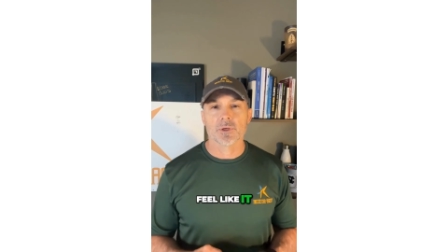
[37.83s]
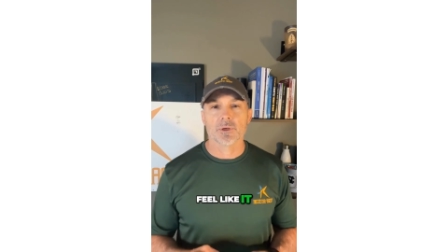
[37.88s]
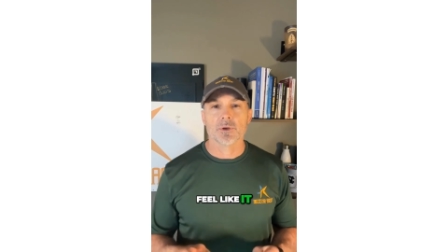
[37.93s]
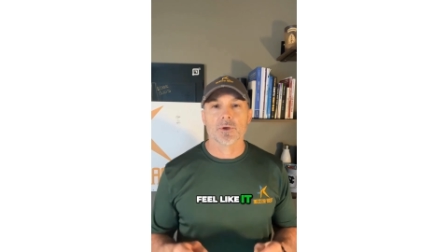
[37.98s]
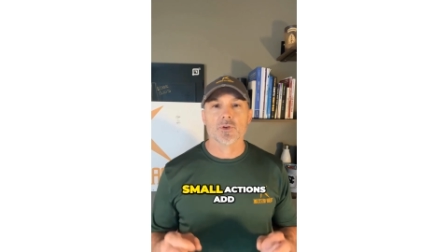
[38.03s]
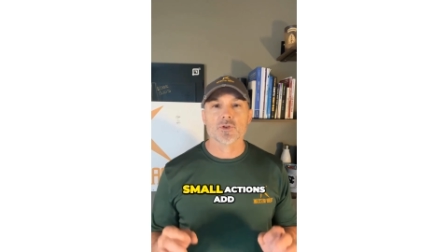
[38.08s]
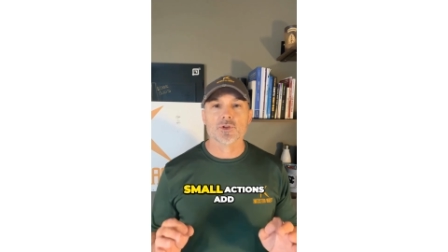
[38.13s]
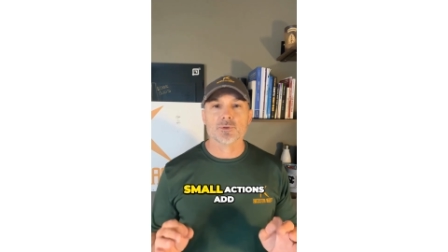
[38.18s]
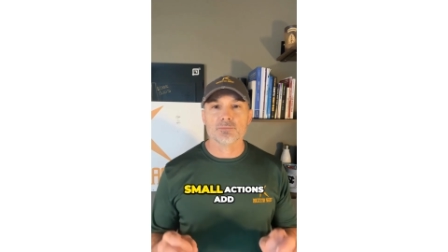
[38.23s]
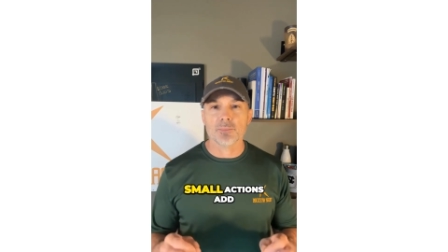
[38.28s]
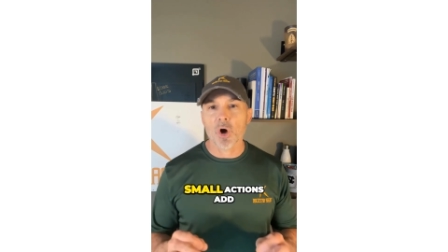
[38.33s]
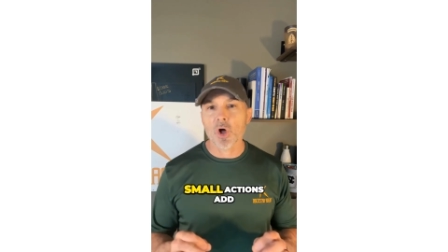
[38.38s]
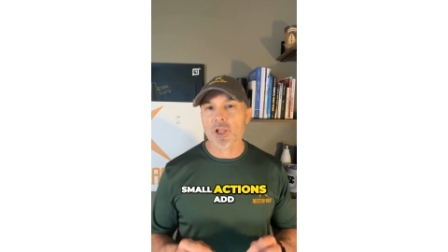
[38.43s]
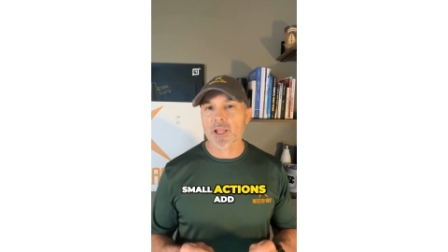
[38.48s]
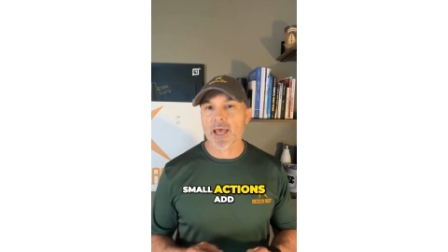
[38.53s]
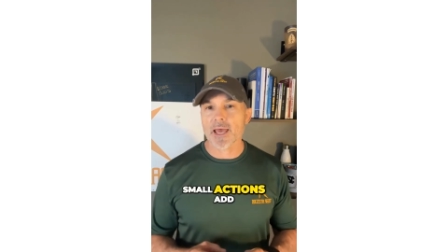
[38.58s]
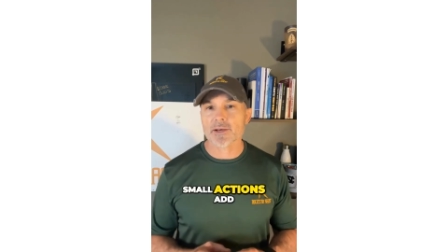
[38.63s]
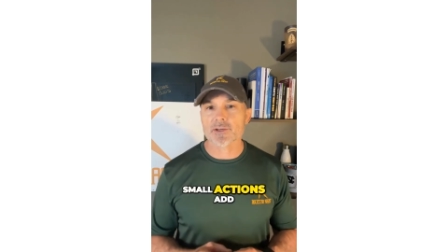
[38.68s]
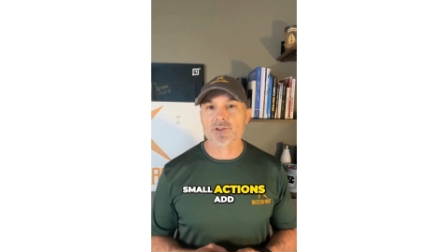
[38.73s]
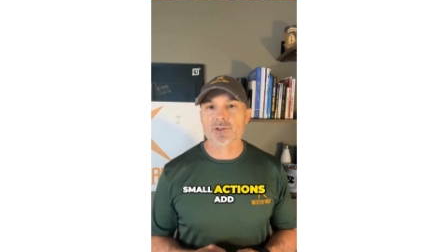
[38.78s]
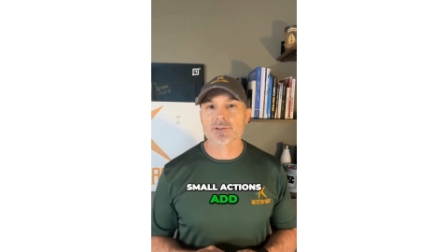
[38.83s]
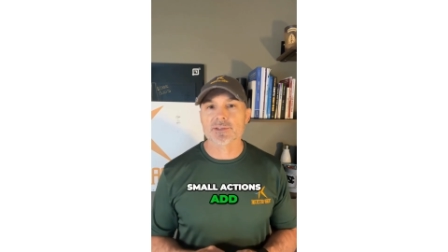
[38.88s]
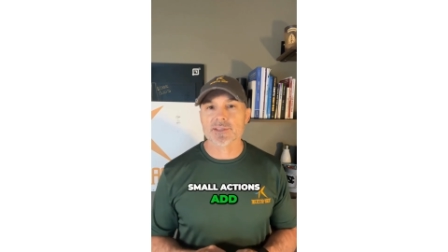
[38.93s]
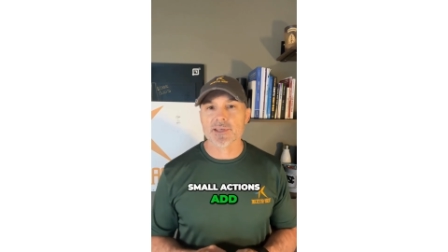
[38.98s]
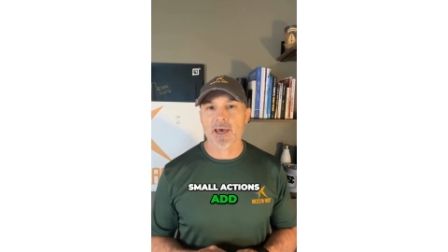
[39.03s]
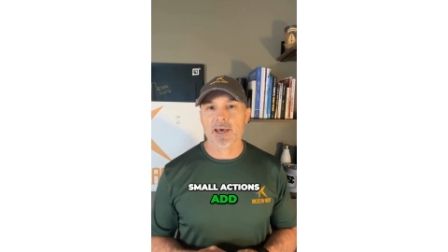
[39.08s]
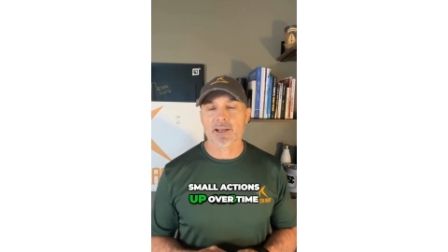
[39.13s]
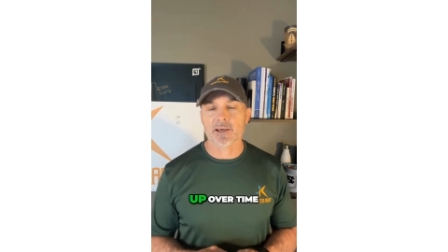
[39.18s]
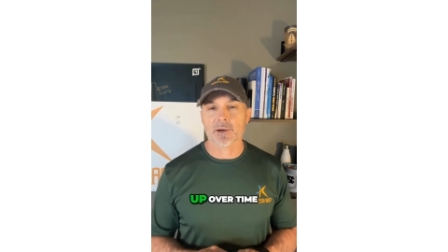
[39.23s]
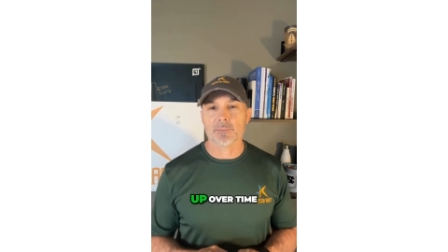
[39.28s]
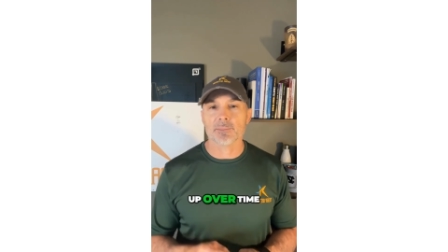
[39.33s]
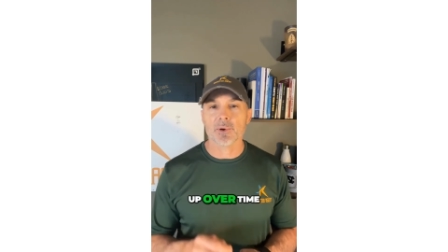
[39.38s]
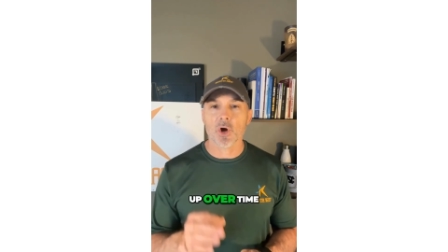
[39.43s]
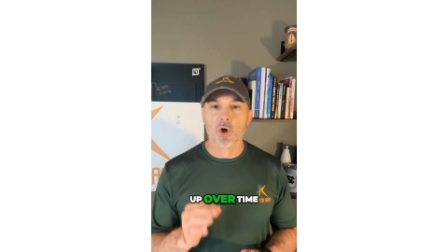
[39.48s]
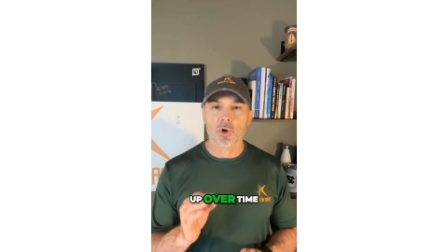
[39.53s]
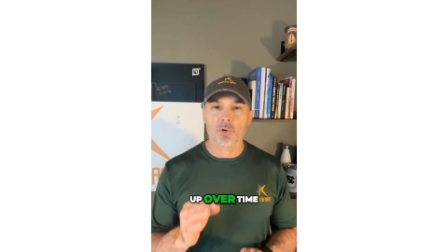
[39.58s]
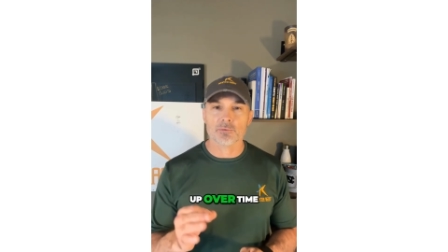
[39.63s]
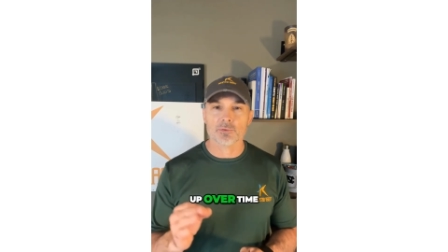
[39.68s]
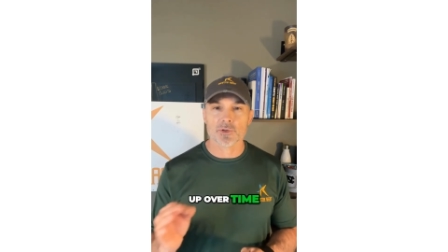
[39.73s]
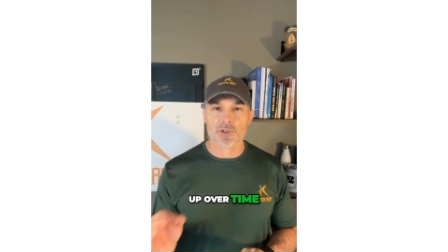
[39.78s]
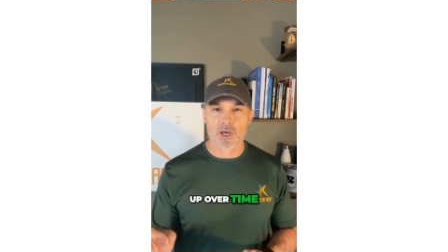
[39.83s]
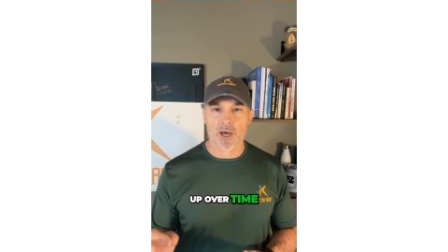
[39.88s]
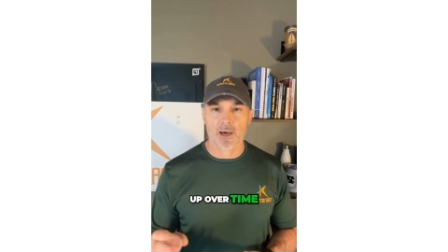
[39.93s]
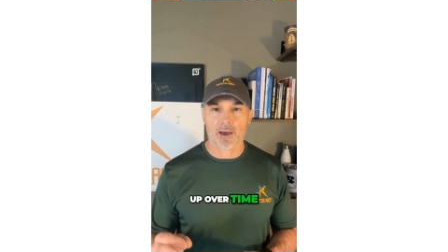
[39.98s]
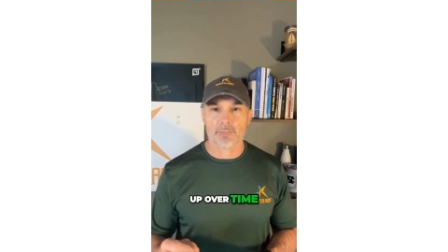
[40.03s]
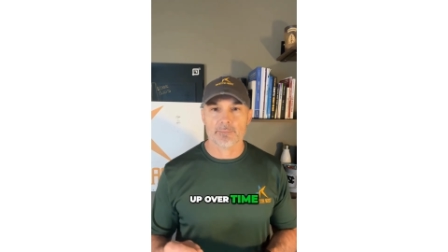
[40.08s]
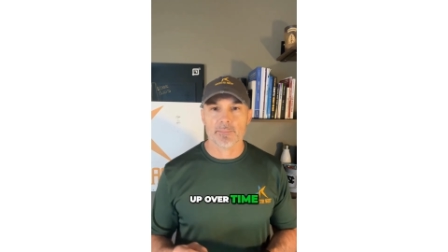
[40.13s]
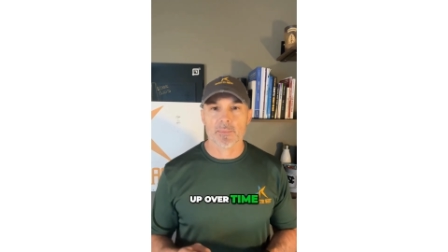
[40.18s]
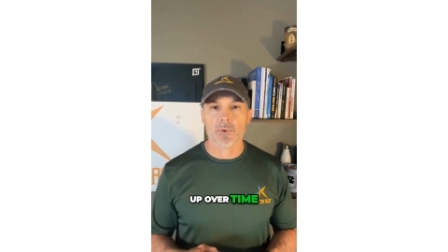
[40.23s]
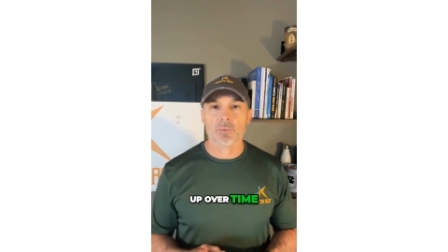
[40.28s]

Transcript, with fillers: Small actions add up over time.